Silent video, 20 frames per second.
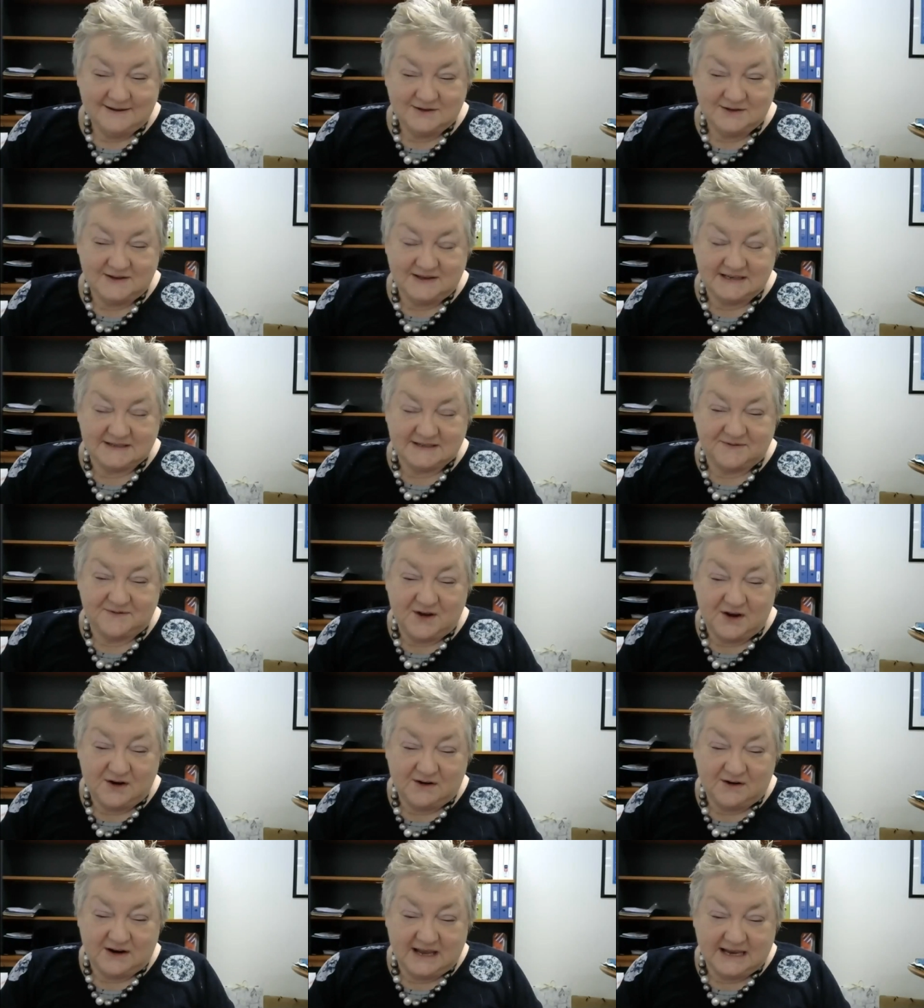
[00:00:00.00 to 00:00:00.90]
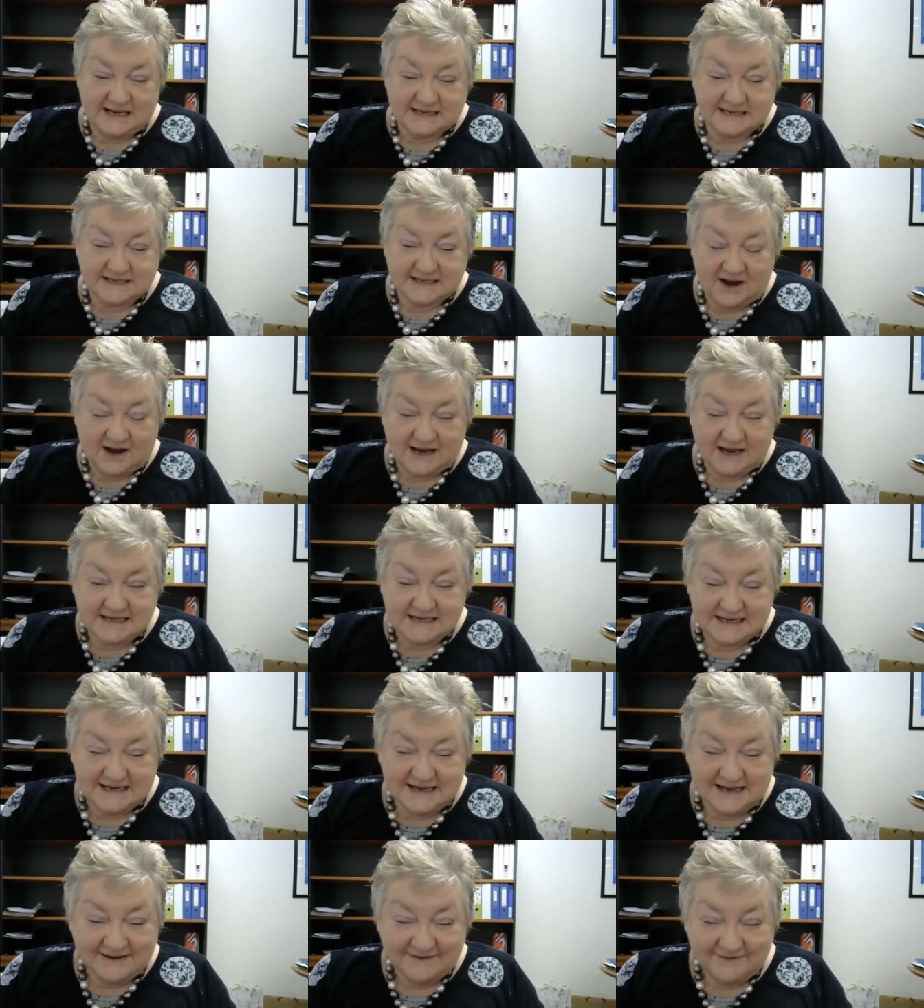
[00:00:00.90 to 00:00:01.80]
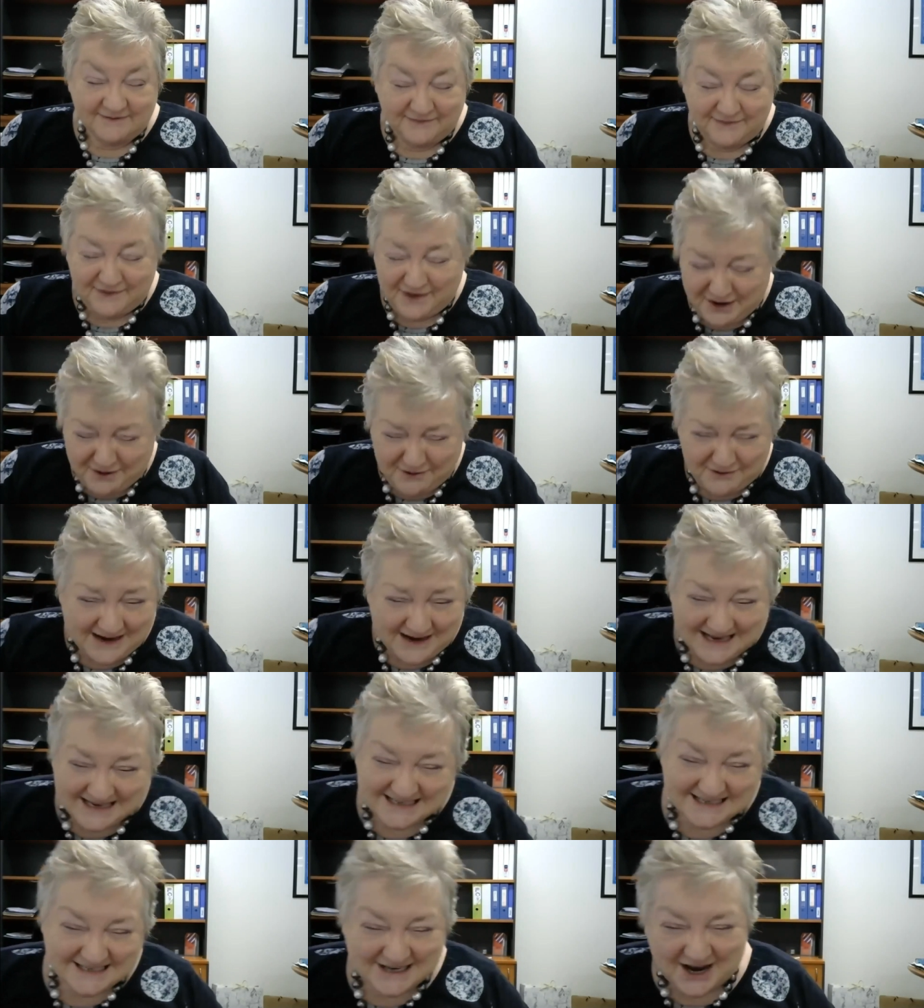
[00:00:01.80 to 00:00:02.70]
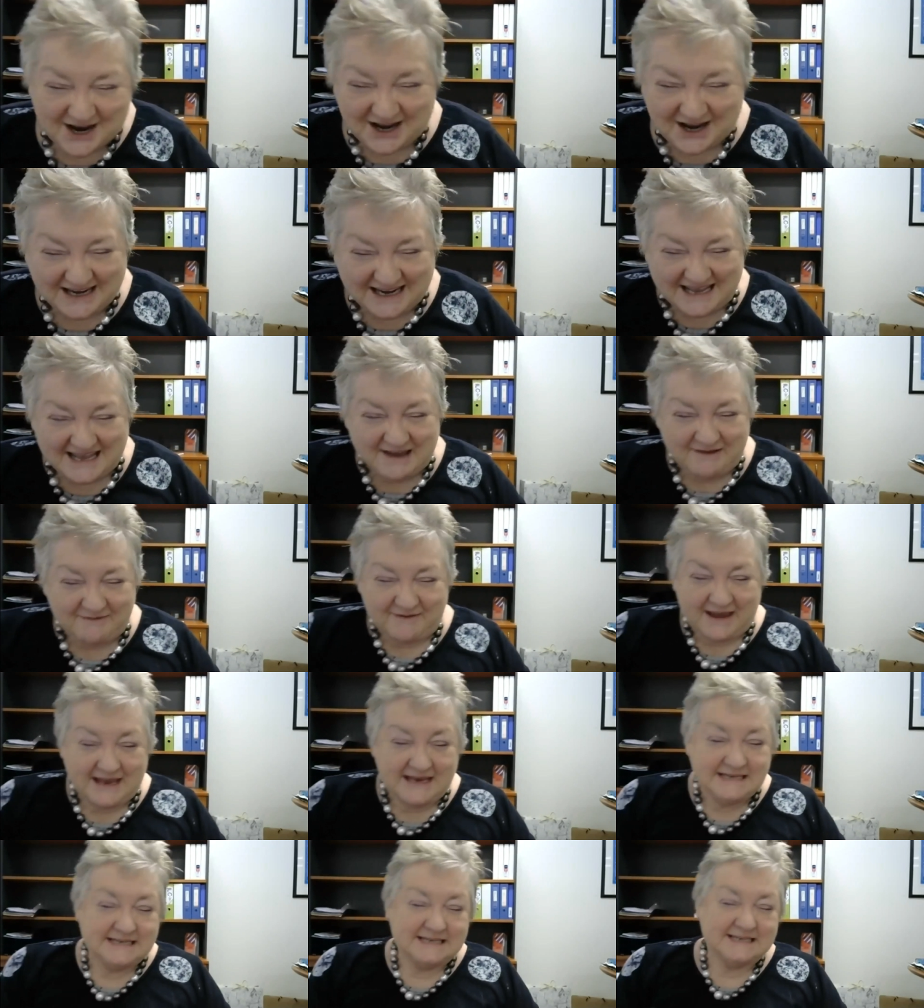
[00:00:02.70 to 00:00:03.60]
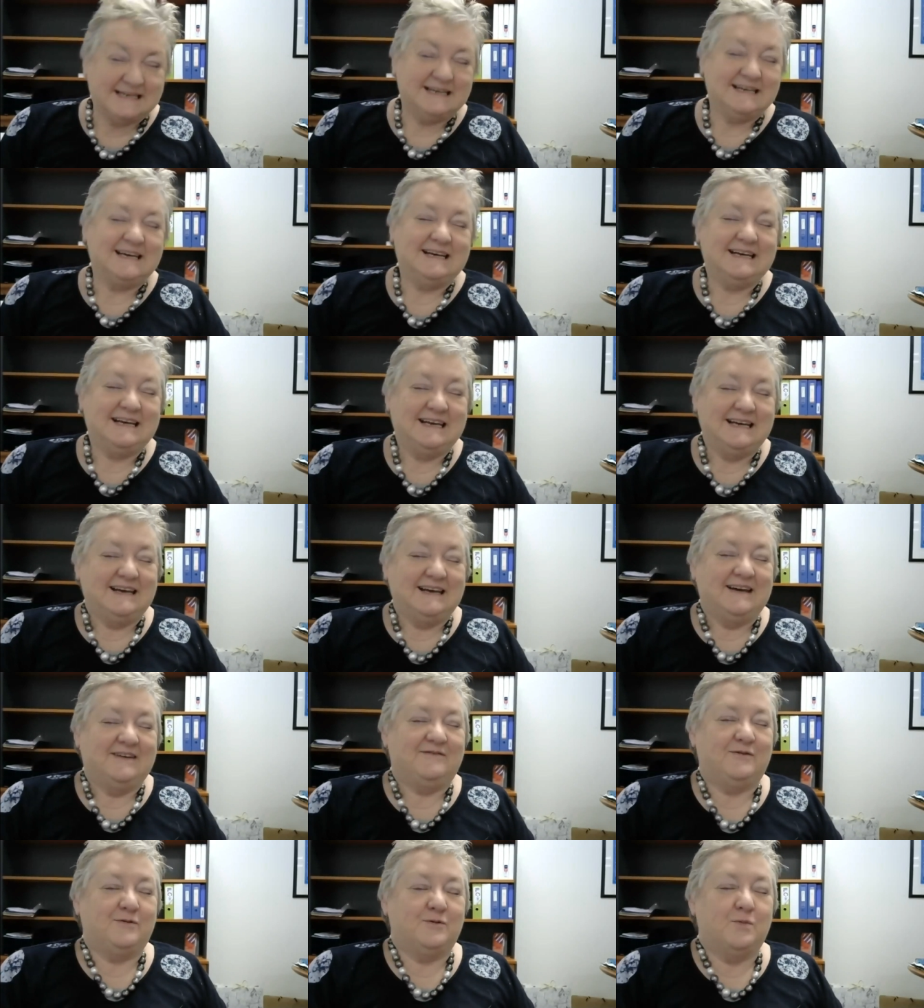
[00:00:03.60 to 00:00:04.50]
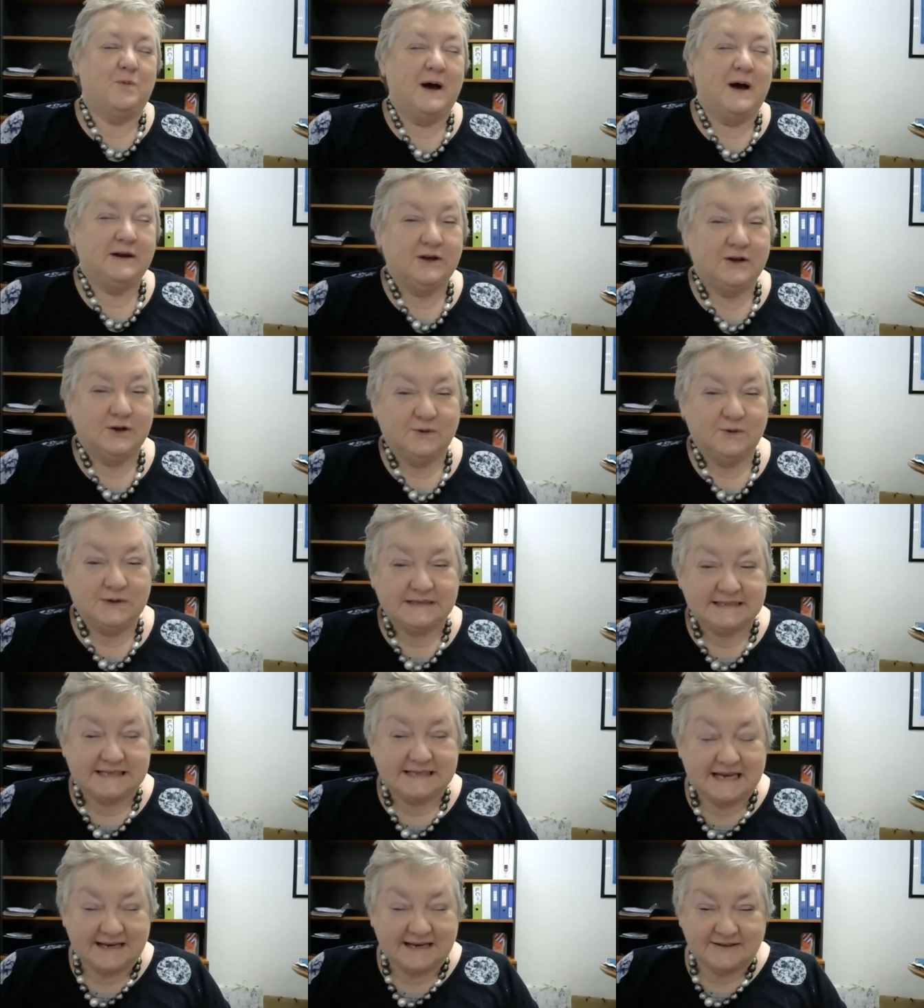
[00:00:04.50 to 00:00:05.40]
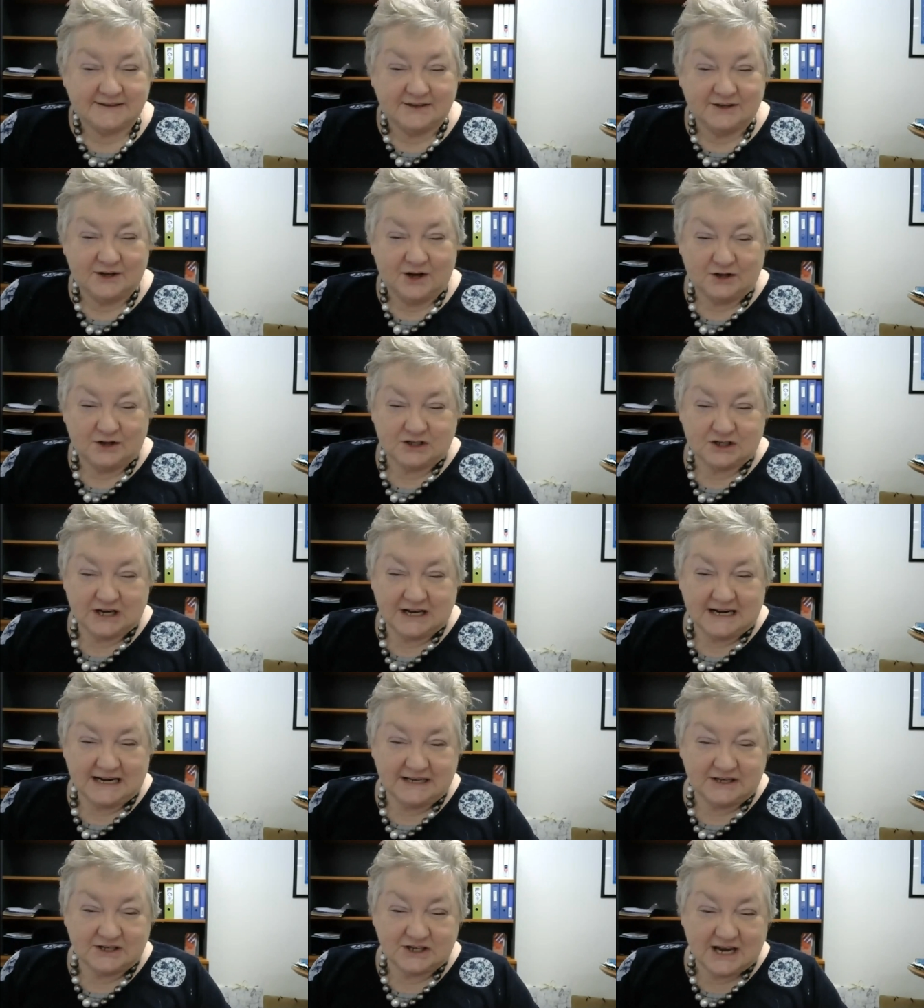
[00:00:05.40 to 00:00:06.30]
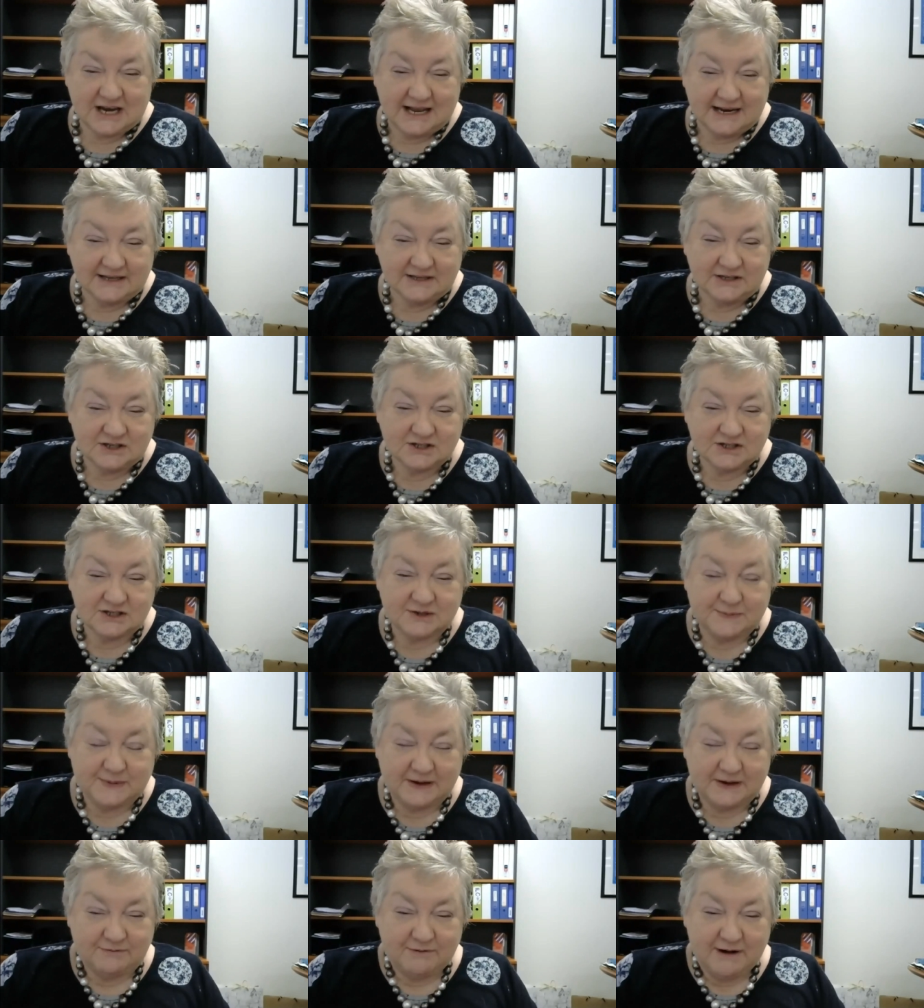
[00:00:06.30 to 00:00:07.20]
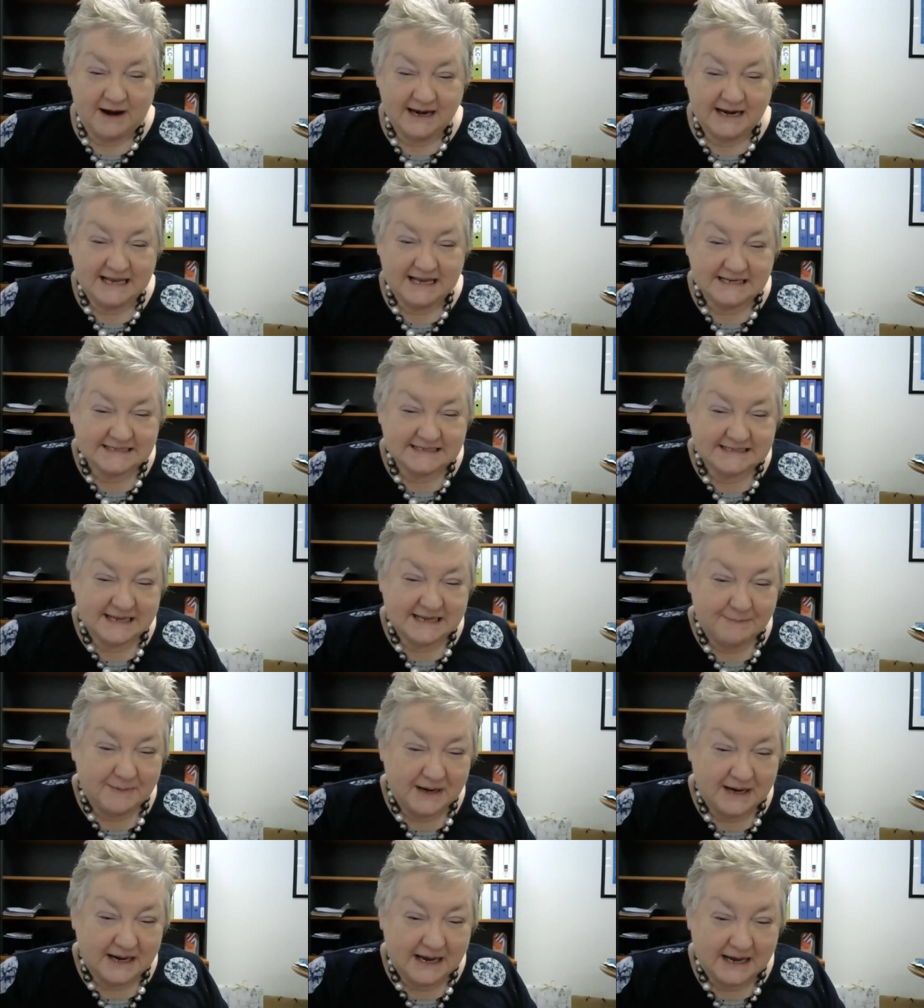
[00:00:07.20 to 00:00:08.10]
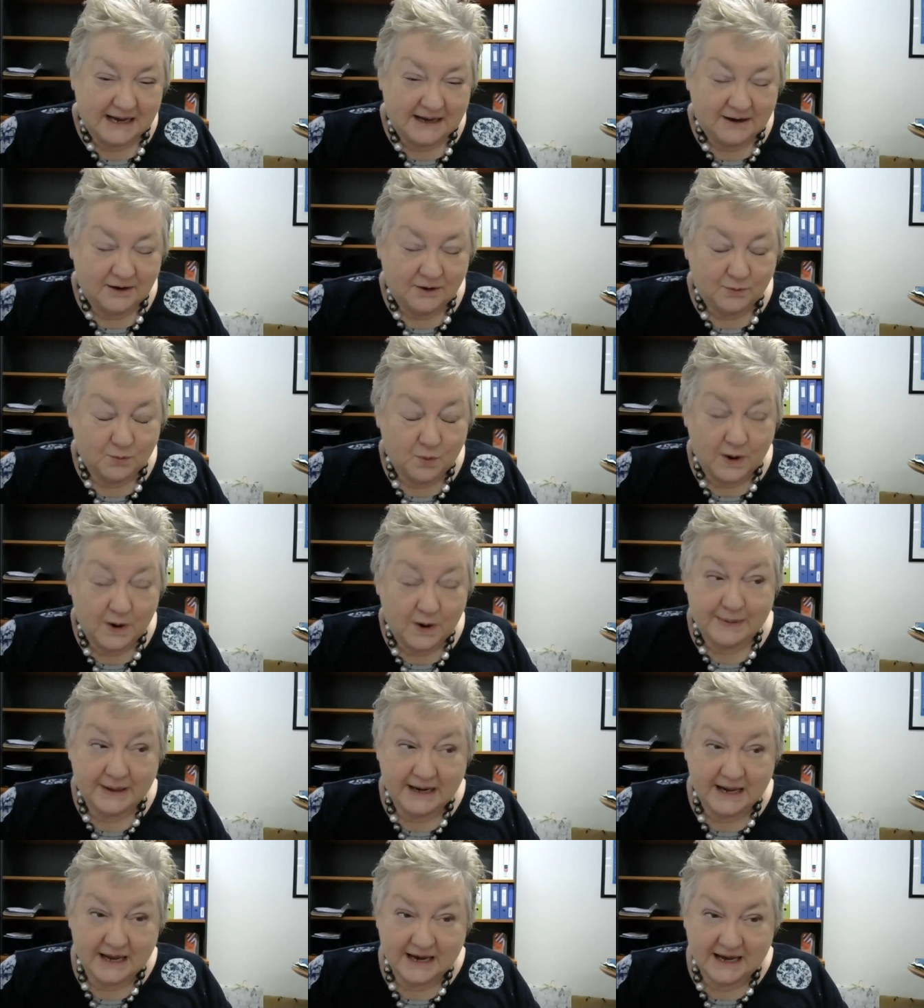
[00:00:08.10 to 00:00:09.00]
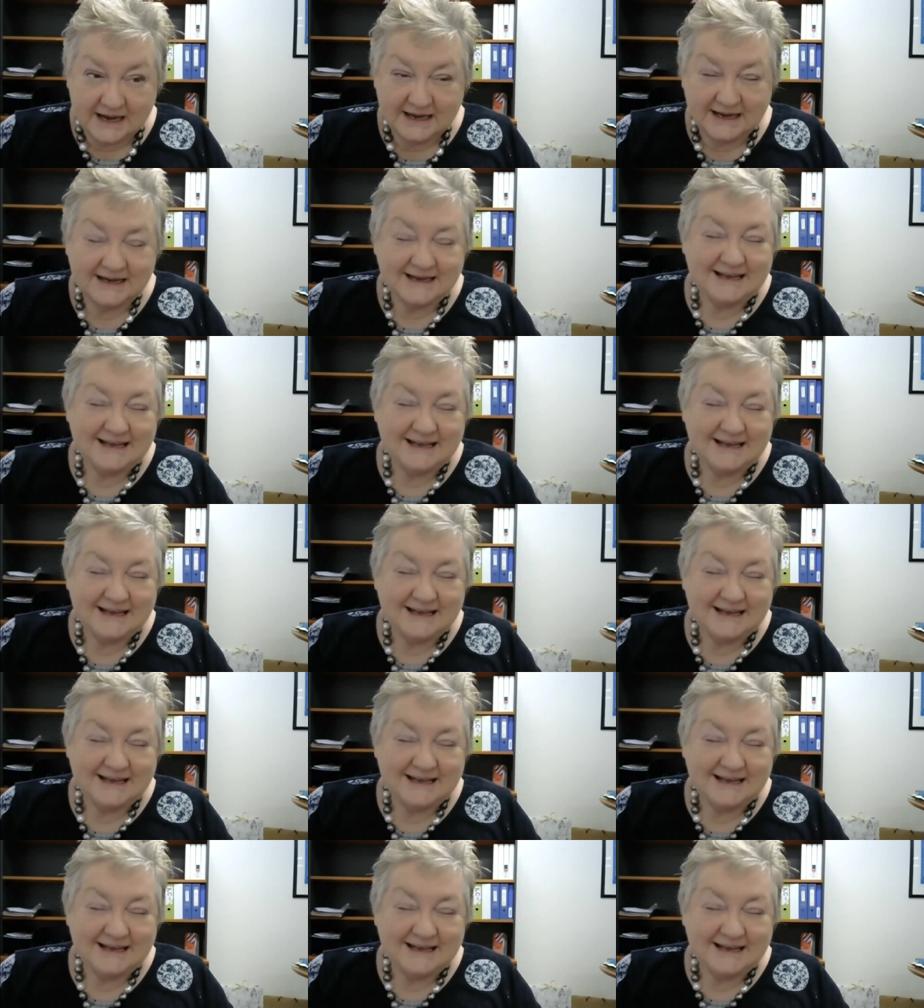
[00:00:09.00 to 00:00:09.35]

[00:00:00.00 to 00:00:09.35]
to this very exciting event for one who is technologically challenged to be running a seminar, webinar,